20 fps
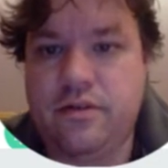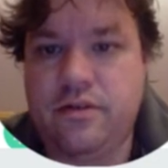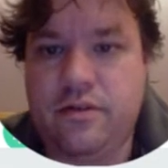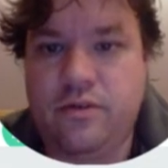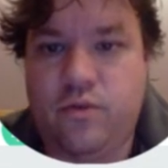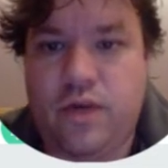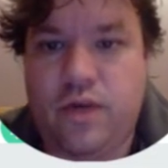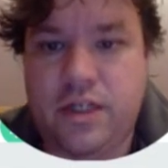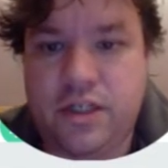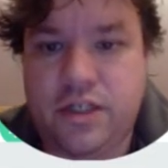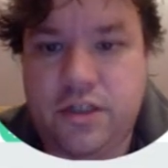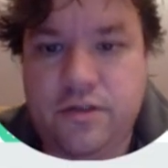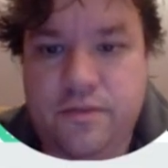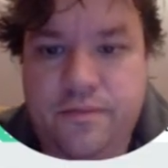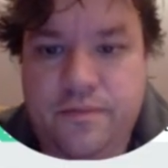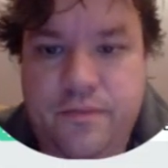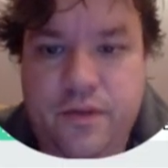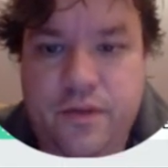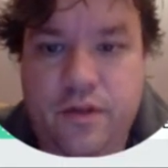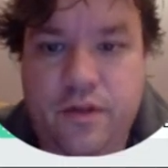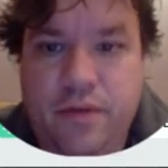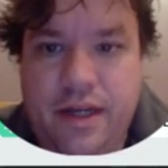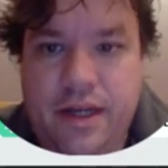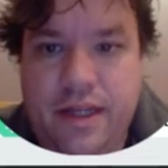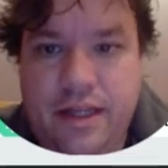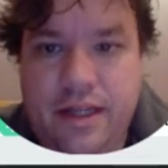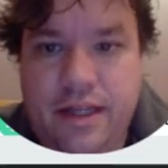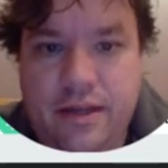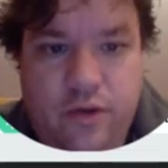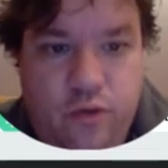want to.
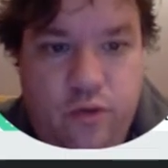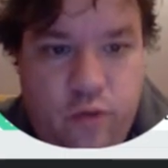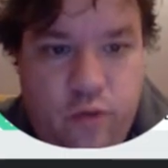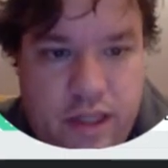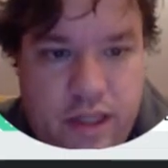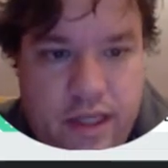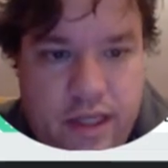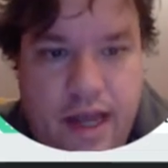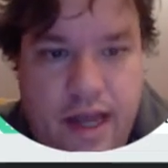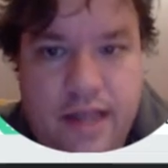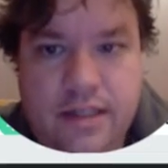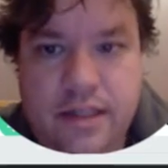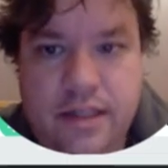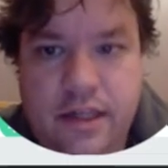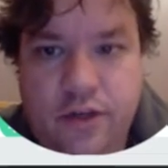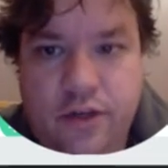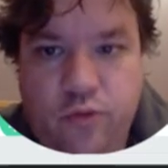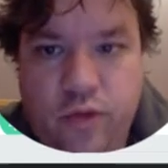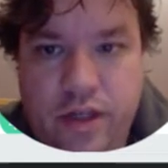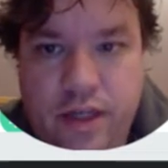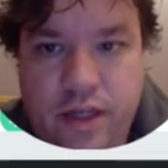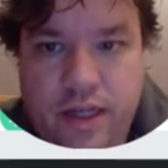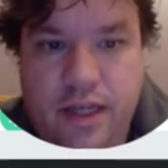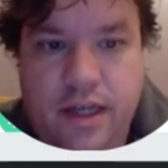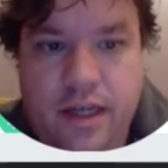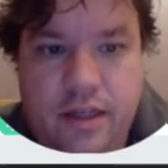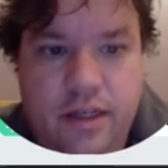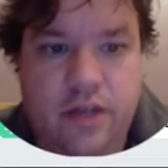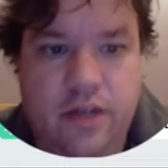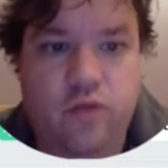You win the ace, then you win the
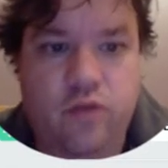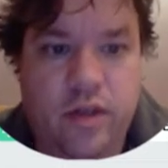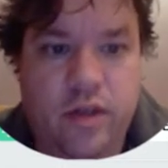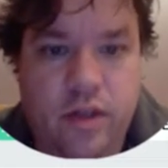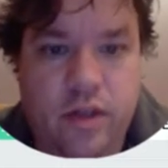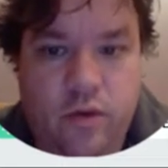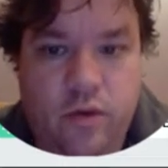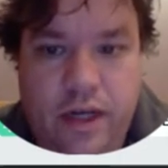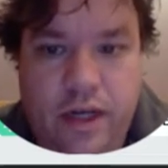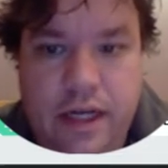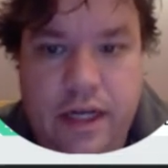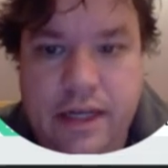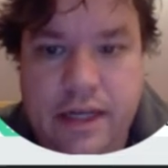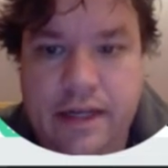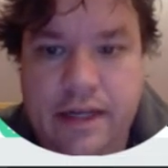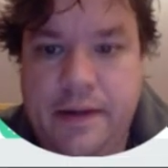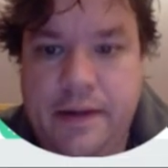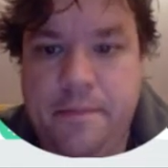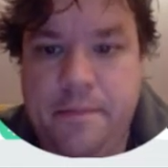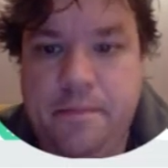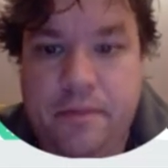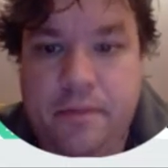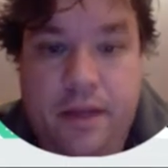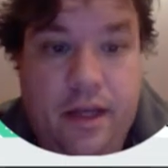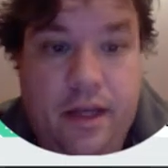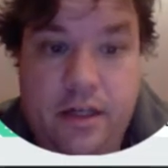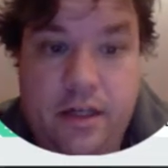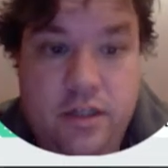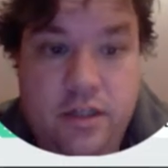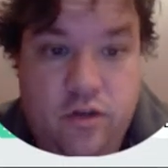king, then you win the queen.
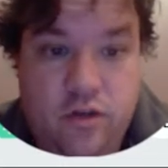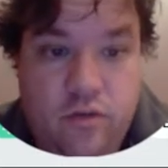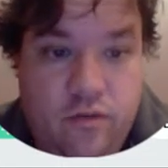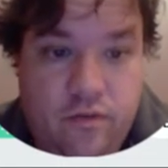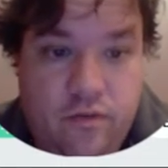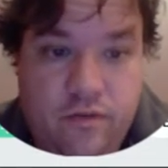There's no